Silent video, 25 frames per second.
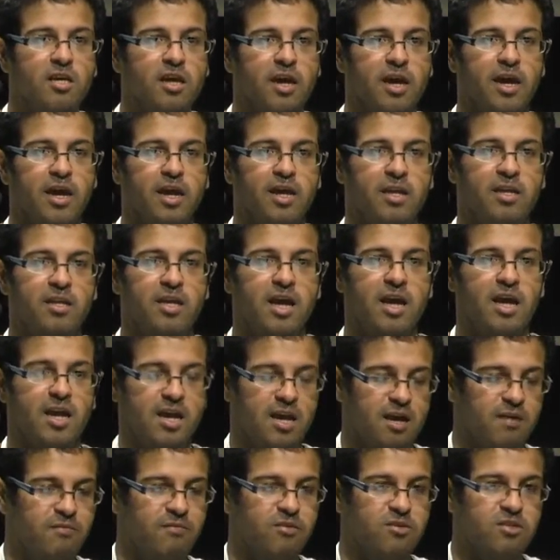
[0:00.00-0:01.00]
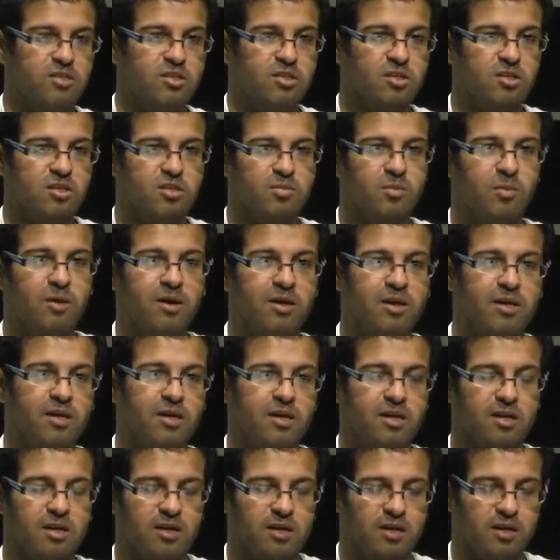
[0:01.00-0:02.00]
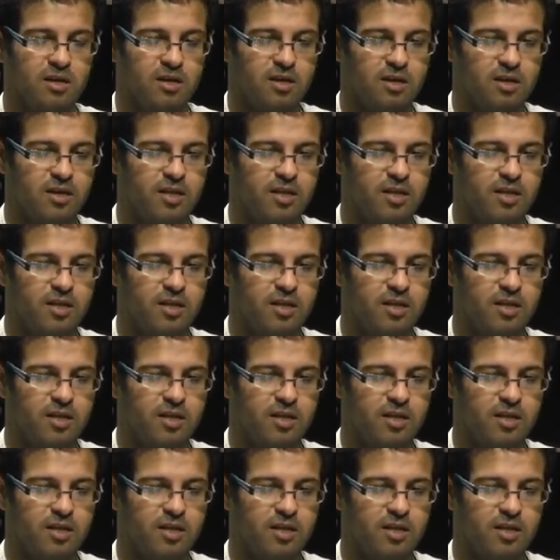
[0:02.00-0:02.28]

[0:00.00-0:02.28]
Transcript: and I haven't started my, uh,